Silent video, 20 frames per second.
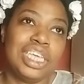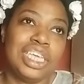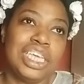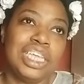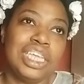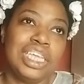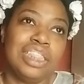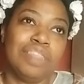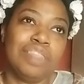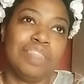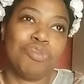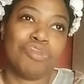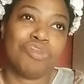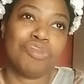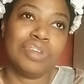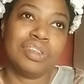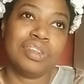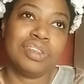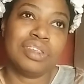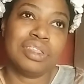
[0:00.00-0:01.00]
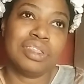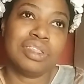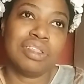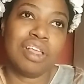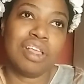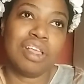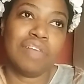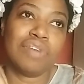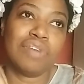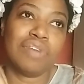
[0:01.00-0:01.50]
in the prison
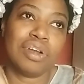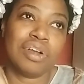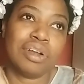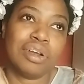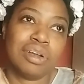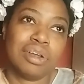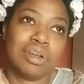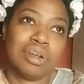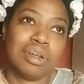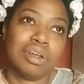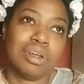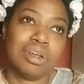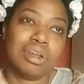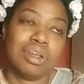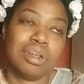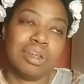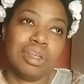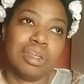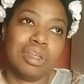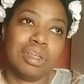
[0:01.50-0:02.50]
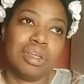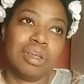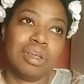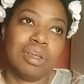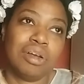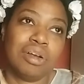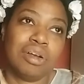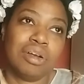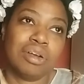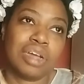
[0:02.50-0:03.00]
of
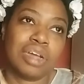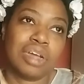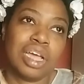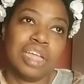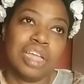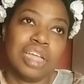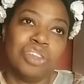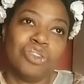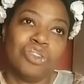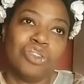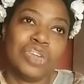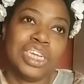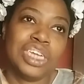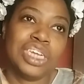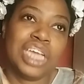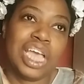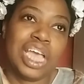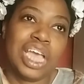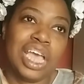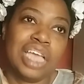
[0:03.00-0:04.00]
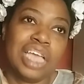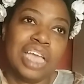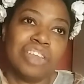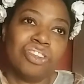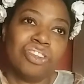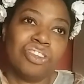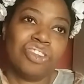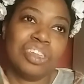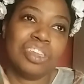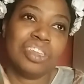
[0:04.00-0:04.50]
her country, and
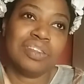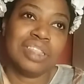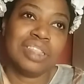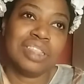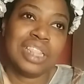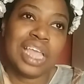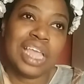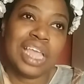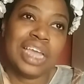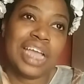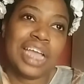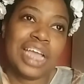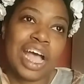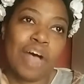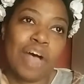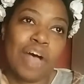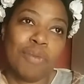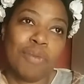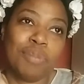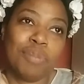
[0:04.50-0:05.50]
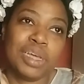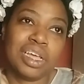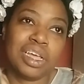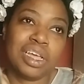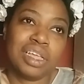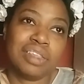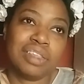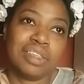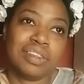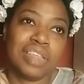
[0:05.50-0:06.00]
she's let out
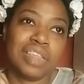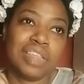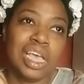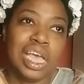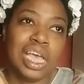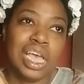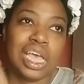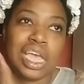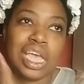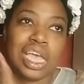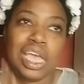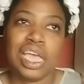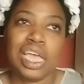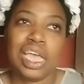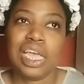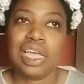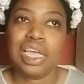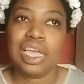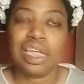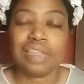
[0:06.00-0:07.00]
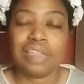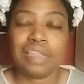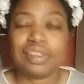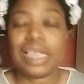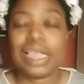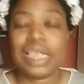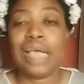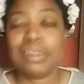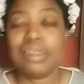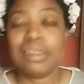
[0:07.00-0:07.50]
because a
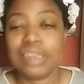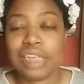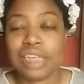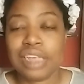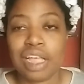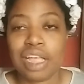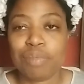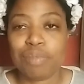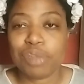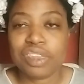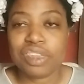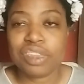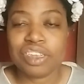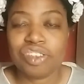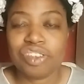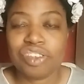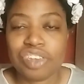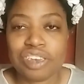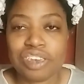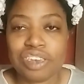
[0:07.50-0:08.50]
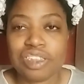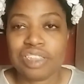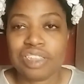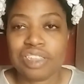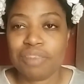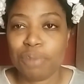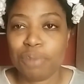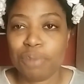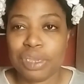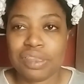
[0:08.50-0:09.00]
assassin competition
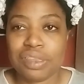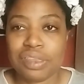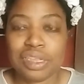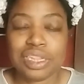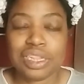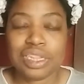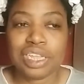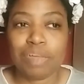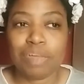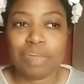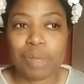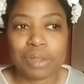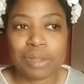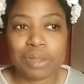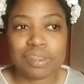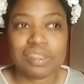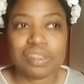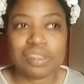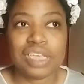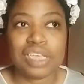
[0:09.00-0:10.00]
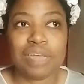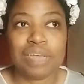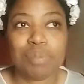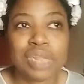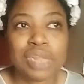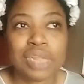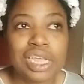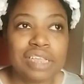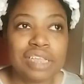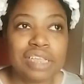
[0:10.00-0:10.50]
is basically about to take
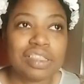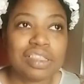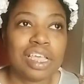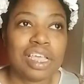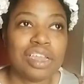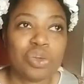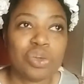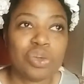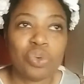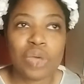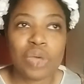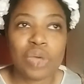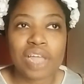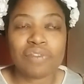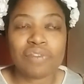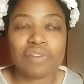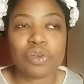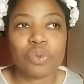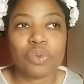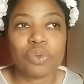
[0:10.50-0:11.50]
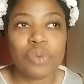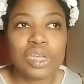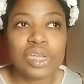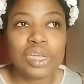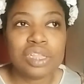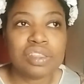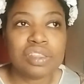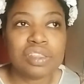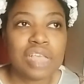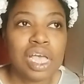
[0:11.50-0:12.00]
place, and whoever
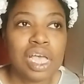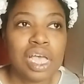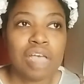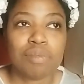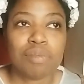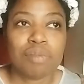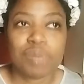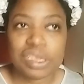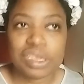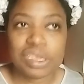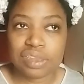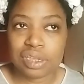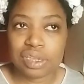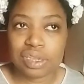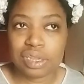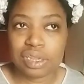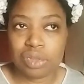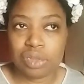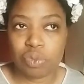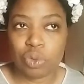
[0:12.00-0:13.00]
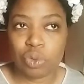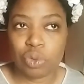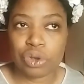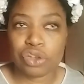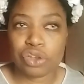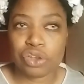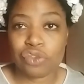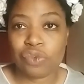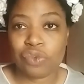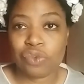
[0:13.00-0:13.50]
wins basically
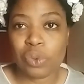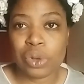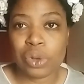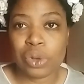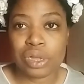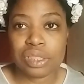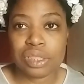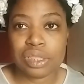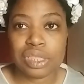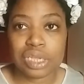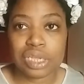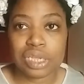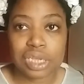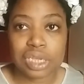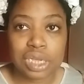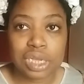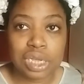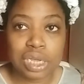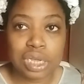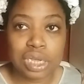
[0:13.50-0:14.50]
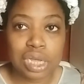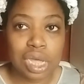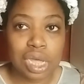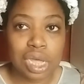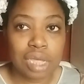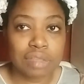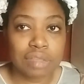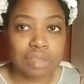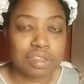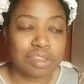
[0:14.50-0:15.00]
works for the king
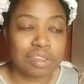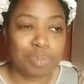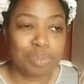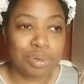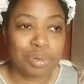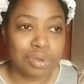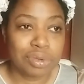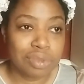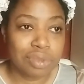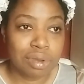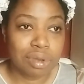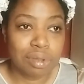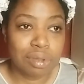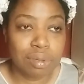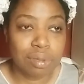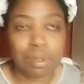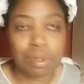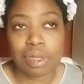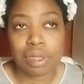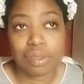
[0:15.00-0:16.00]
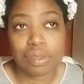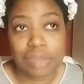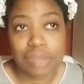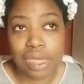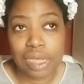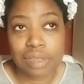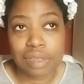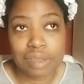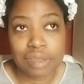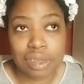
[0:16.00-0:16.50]
as his personal
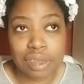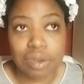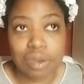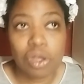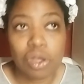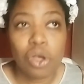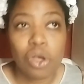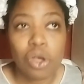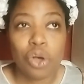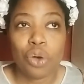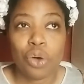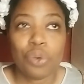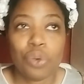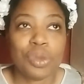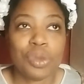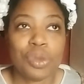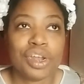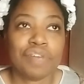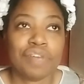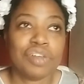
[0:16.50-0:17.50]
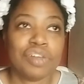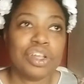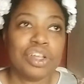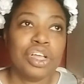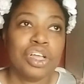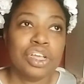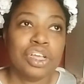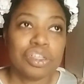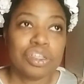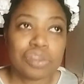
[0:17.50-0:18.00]
assassin or whatever.
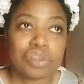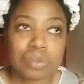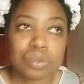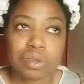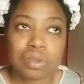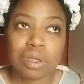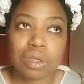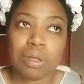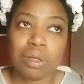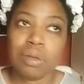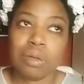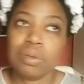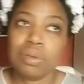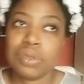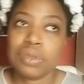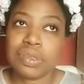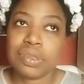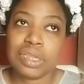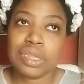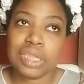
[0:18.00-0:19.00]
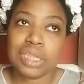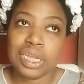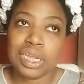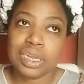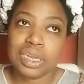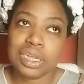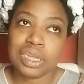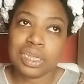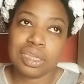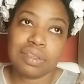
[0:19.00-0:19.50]
So
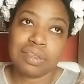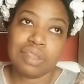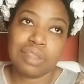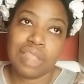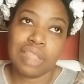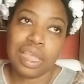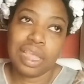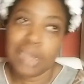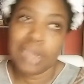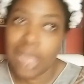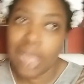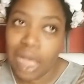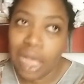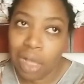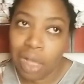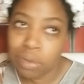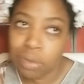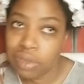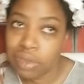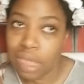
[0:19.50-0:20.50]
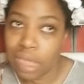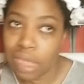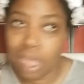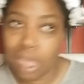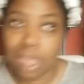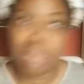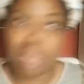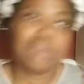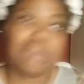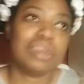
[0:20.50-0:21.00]
Selena gets let out
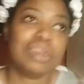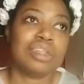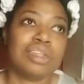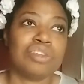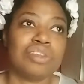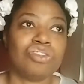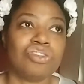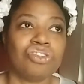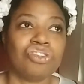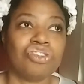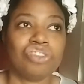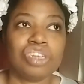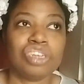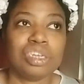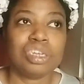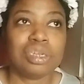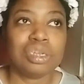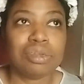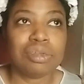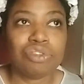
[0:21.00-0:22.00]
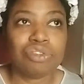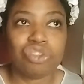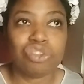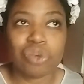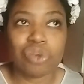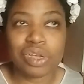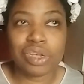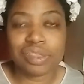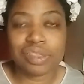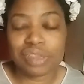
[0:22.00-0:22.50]
and she
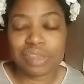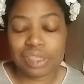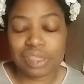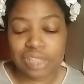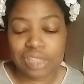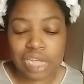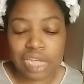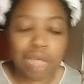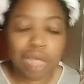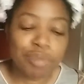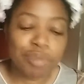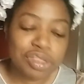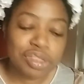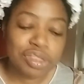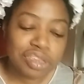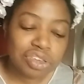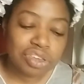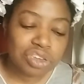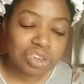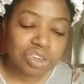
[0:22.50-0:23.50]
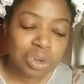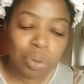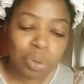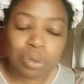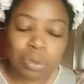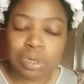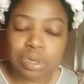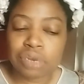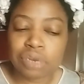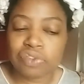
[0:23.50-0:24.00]
joins in the competition
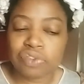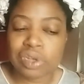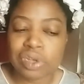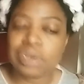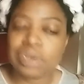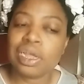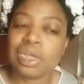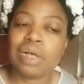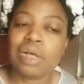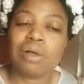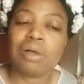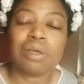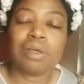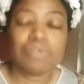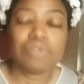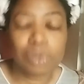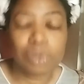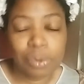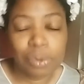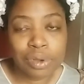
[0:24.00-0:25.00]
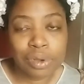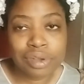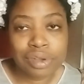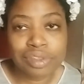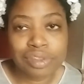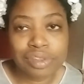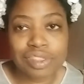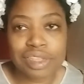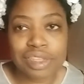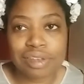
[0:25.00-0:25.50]
only to find out, of
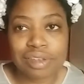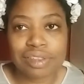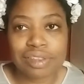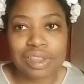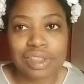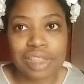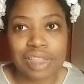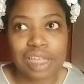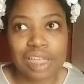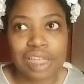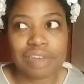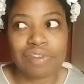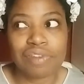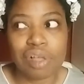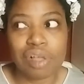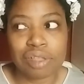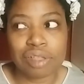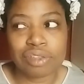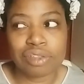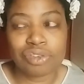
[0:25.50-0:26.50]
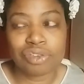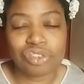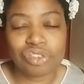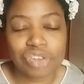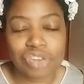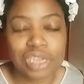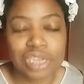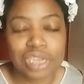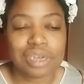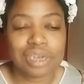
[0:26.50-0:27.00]
course, there's a lot of other
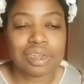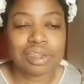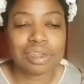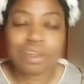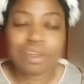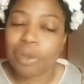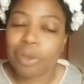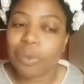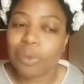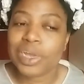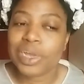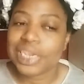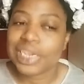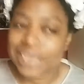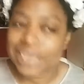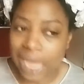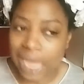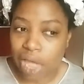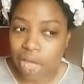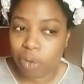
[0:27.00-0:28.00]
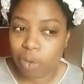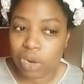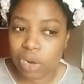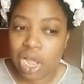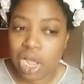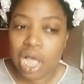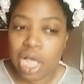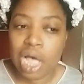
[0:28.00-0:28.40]
shit going down.